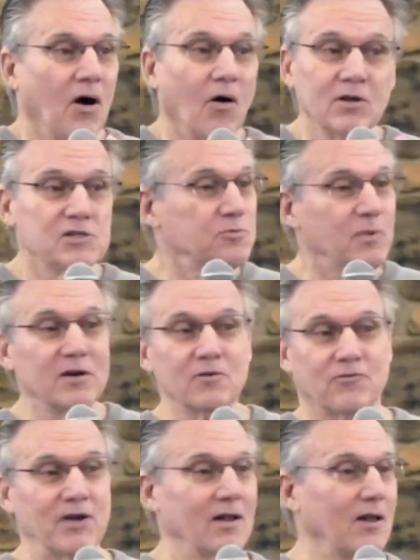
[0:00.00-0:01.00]
the Holy
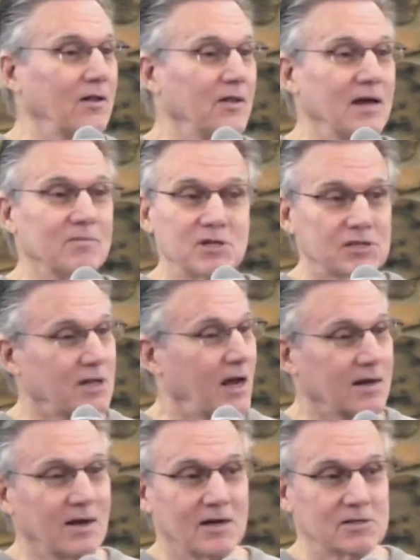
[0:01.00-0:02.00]
Spirit fell on them just
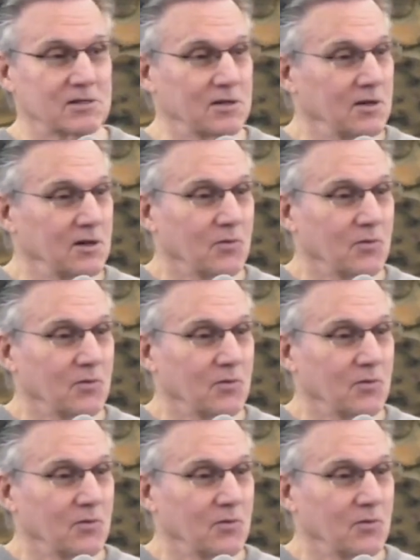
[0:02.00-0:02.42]
like us.